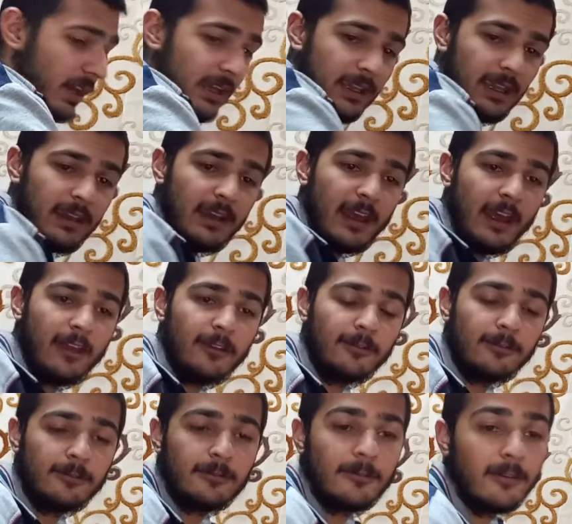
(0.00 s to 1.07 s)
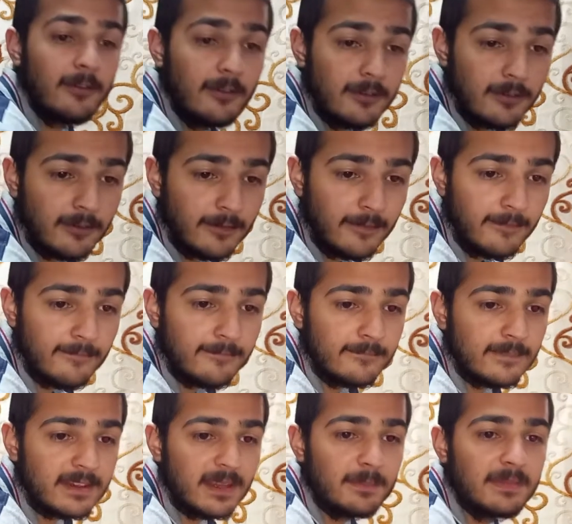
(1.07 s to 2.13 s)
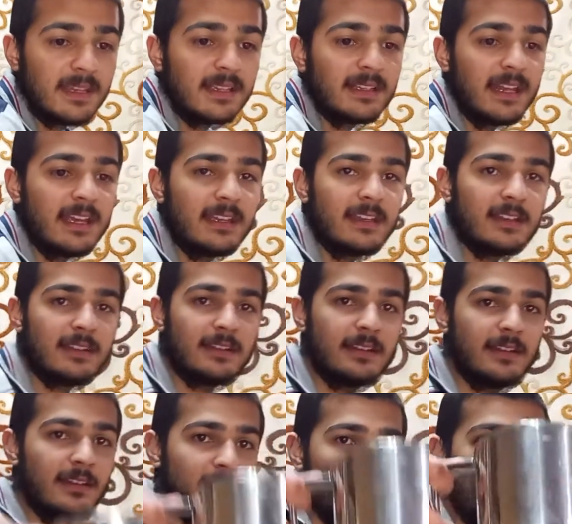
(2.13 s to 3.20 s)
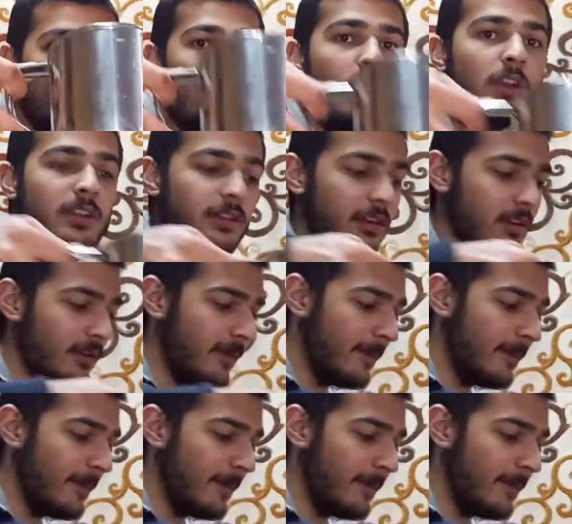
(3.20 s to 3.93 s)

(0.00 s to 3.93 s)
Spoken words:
I can have something like water.